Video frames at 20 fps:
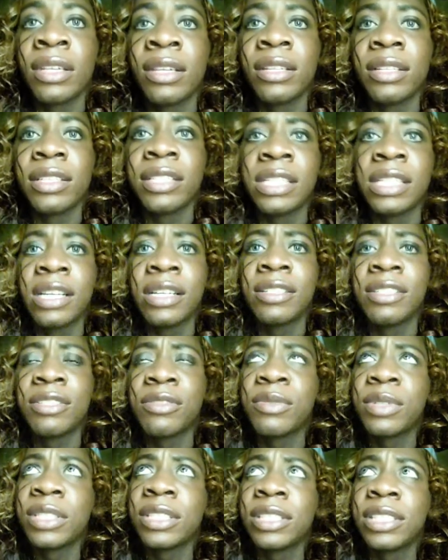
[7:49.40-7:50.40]
yeah, I just
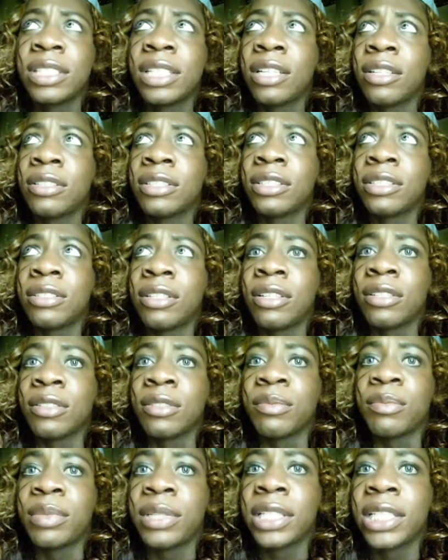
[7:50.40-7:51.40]
want to see how this all
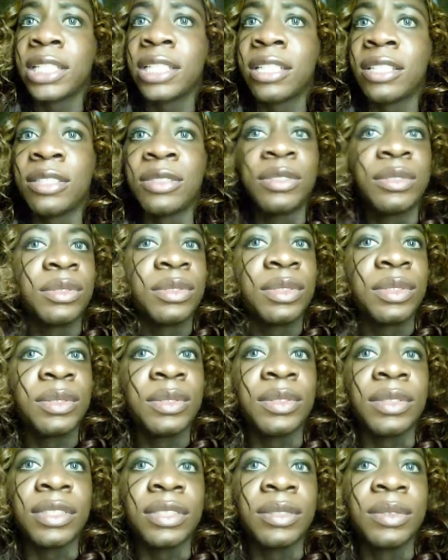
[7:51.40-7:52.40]
gonna play out.
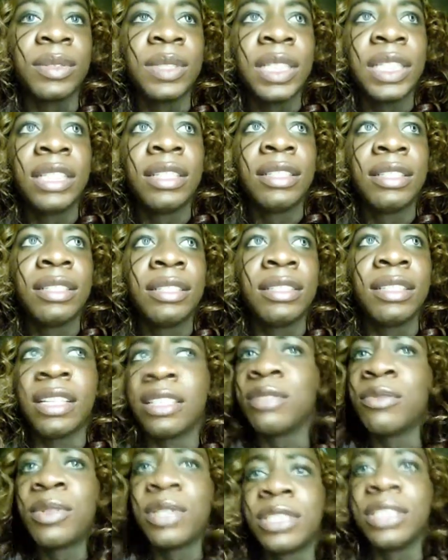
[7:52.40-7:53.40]
You know, I
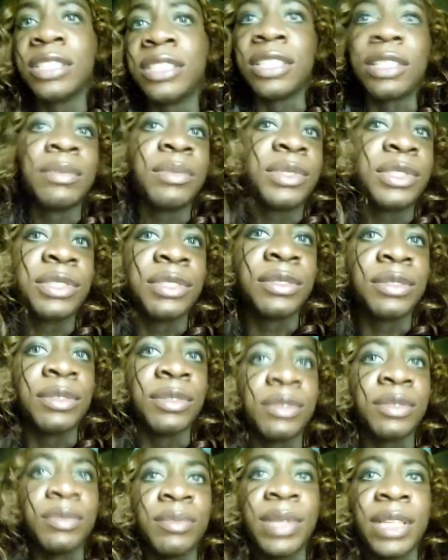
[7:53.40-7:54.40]
didn't want to jump
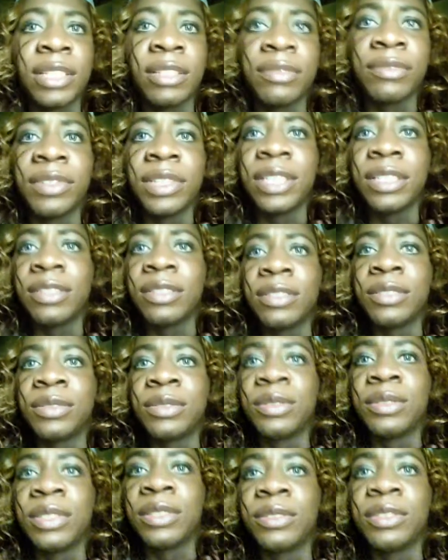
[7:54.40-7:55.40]
to make a video,
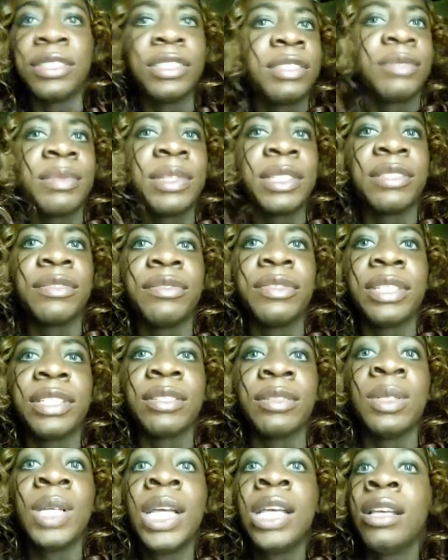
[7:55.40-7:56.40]
you know, just to make a
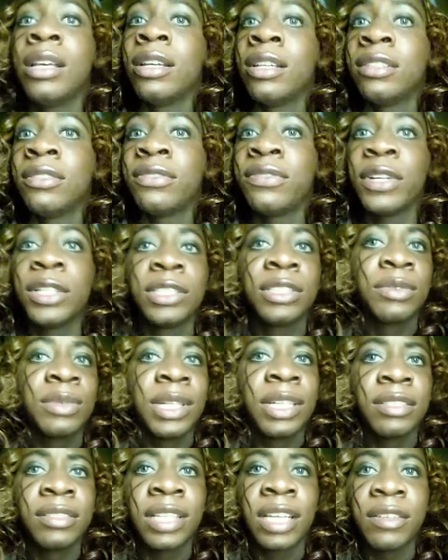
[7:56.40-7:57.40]
video first
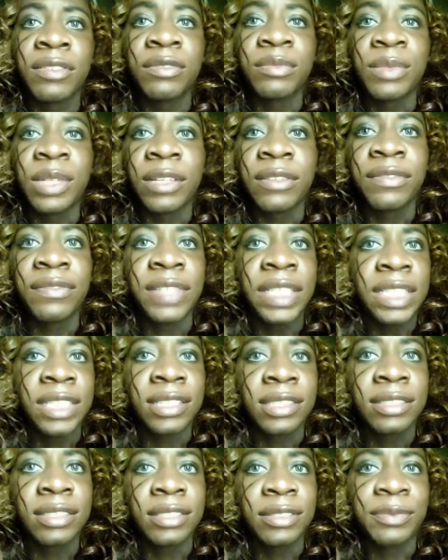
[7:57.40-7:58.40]
without having my
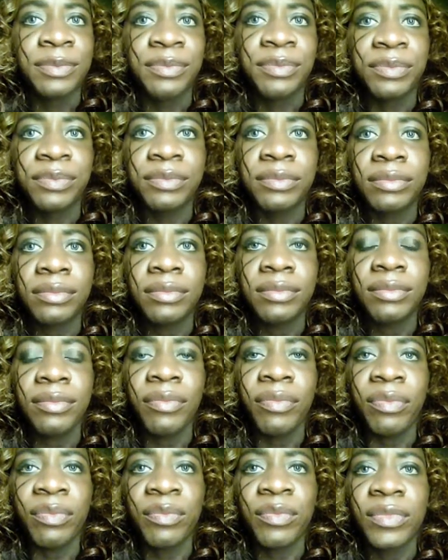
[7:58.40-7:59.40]
facts.
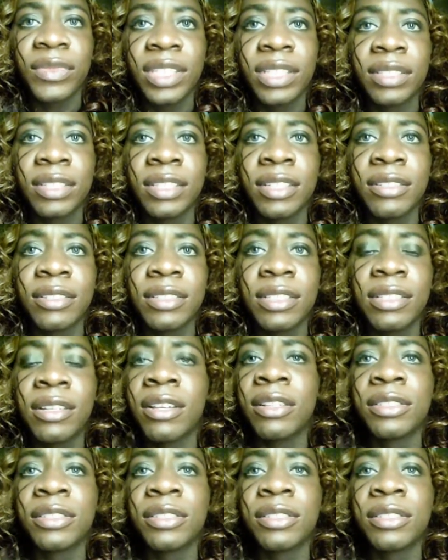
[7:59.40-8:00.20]
You know, because all the